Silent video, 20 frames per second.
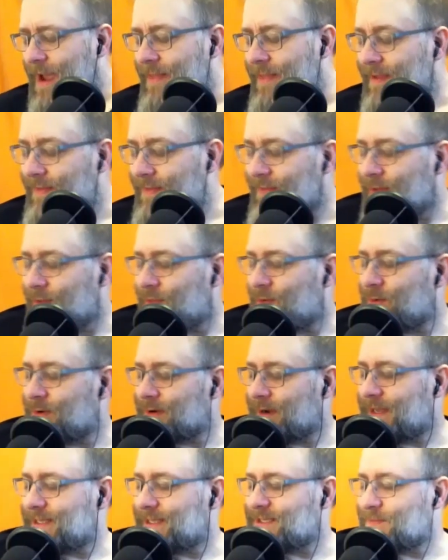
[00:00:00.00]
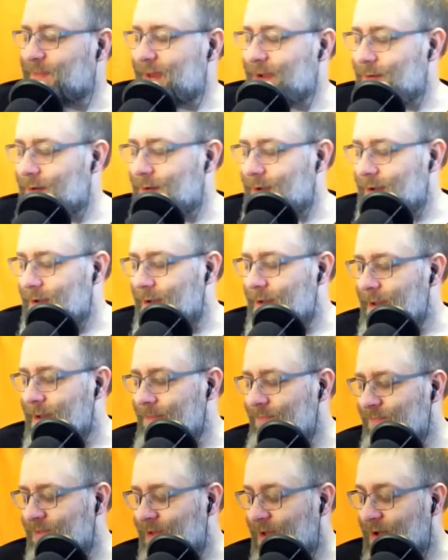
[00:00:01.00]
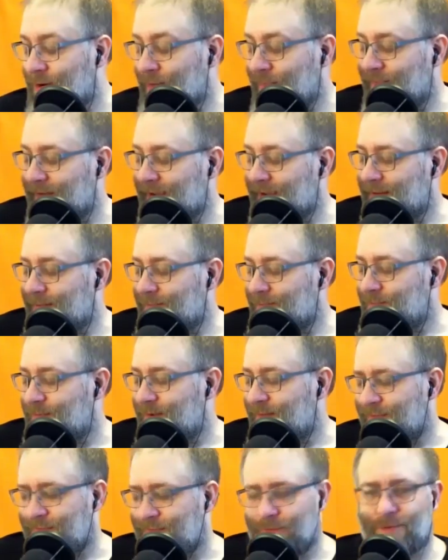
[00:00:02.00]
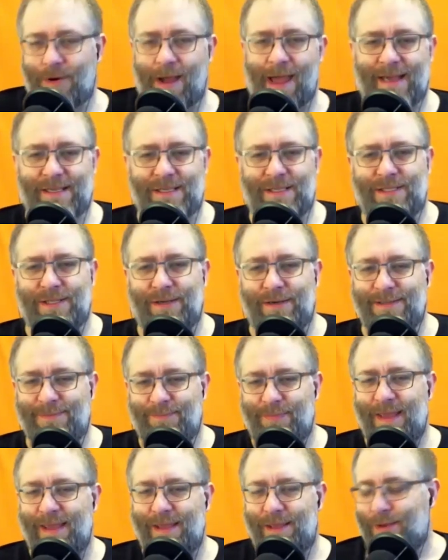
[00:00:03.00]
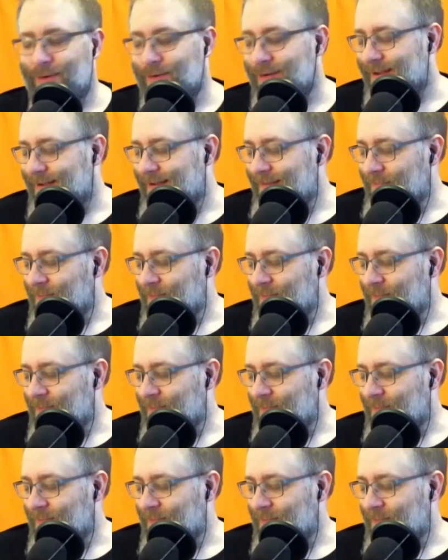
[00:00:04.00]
and then the other one is about the coffee before exercise being good.